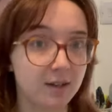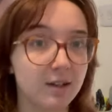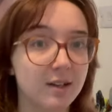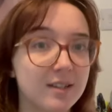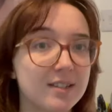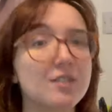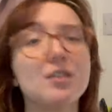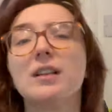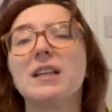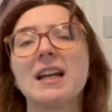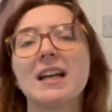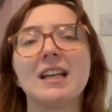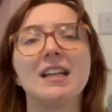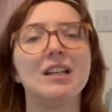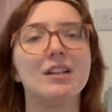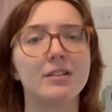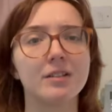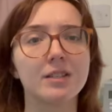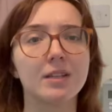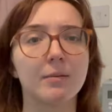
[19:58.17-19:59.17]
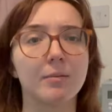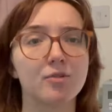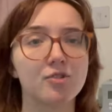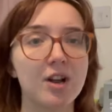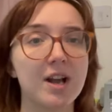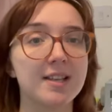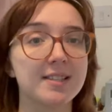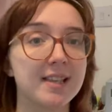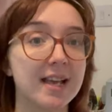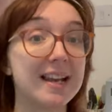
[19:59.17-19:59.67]
It's like a loose summer
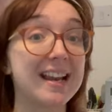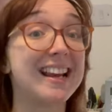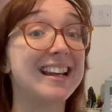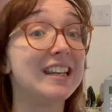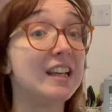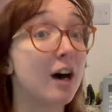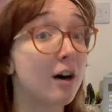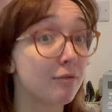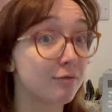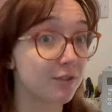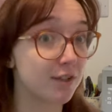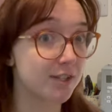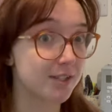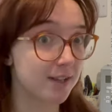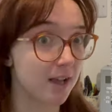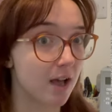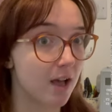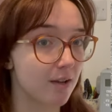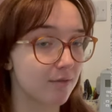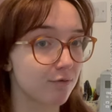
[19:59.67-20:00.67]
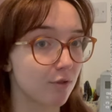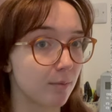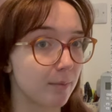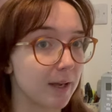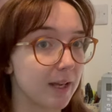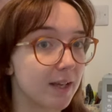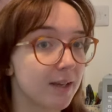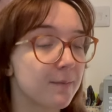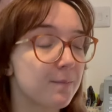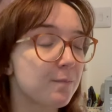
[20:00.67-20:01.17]
dress and I love the skirt from
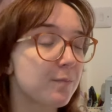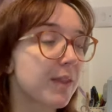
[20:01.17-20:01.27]
it.